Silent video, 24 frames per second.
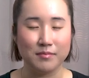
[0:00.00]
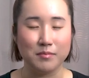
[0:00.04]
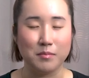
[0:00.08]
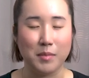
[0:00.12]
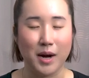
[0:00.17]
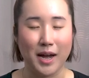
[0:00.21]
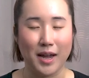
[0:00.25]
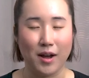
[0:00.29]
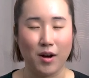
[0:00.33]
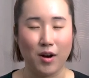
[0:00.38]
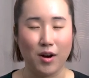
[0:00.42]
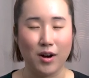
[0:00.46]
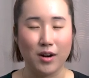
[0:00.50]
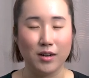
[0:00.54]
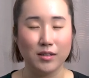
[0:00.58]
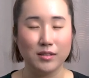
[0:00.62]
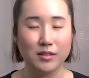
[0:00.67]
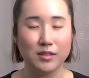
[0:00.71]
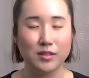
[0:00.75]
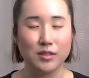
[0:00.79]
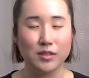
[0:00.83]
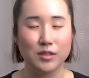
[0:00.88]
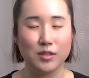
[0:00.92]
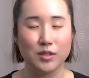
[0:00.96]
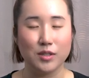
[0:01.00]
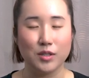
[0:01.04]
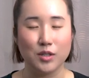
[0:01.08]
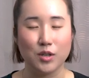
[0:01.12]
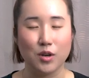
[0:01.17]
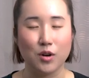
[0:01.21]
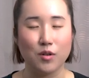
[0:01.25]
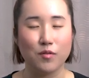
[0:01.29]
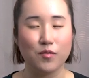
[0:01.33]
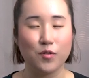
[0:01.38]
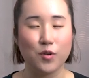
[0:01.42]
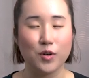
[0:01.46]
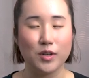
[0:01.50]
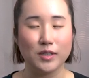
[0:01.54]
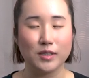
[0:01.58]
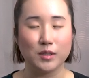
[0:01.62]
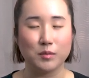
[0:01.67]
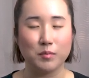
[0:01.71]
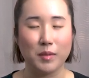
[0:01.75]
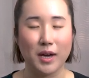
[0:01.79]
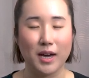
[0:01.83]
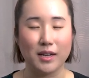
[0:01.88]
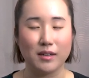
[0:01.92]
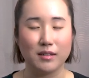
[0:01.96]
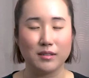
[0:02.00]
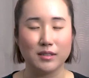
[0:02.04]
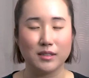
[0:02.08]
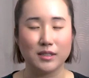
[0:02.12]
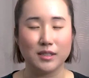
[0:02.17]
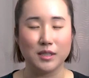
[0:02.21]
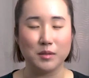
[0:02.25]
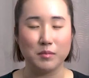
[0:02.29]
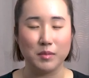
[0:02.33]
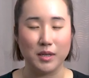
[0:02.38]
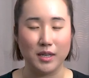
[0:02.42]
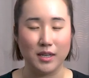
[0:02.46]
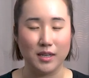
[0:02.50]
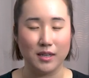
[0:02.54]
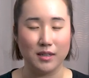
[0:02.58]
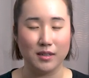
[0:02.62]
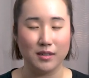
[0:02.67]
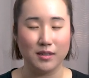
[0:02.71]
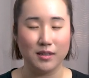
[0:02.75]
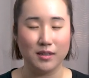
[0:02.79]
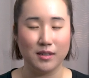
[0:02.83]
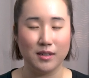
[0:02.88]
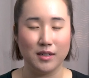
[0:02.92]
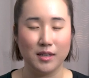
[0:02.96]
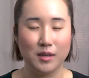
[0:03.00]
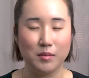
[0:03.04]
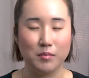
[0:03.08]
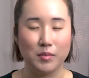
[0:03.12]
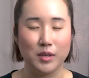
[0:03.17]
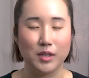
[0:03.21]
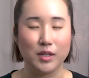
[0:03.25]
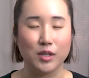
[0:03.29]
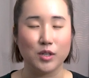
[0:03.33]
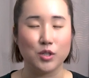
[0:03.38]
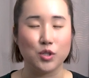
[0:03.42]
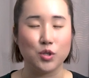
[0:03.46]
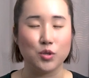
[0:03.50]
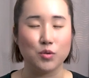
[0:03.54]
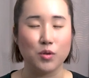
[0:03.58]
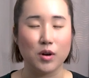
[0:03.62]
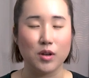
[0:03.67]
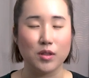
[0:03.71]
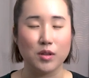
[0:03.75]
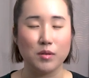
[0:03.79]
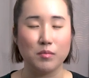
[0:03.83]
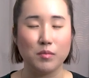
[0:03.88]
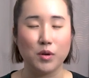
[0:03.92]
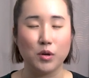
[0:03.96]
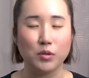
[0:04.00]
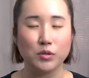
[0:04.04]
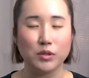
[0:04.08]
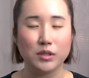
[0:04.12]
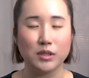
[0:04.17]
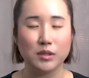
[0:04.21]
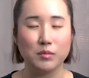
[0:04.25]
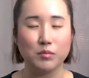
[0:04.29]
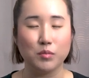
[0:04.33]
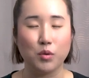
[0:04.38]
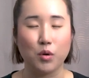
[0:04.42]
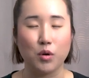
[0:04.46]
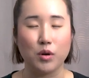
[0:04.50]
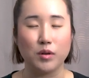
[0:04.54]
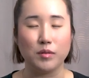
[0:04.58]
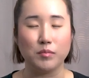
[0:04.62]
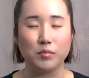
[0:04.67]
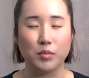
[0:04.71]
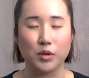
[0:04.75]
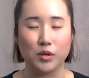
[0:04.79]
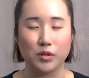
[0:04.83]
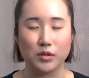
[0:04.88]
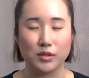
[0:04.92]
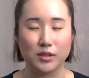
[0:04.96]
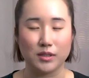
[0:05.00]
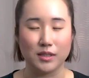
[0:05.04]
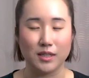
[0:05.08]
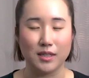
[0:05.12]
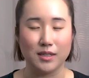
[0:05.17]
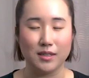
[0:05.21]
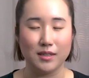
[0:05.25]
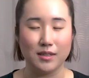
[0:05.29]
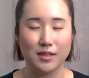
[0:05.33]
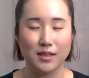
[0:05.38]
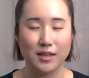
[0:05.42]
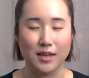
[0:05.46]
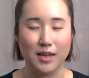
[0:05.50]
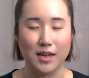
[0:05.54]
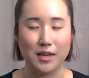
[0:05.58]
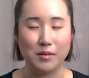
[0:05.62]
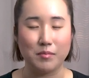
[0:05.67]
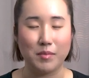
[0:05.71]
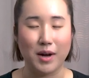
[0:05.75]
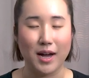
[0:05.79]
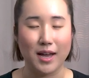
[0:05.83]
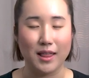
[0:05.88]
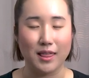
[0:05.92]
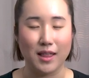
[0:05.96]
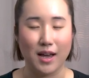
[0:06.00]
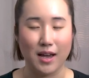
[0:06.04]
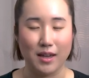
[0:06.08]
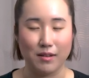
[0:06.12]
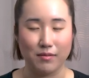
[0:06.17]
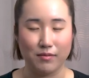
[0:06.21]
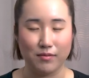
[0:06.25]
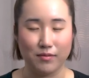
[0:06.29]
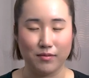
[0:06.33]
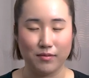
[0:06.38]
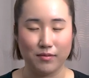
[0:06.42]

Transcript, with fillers: My heart, your voice matters to me because you are the most important person in my life.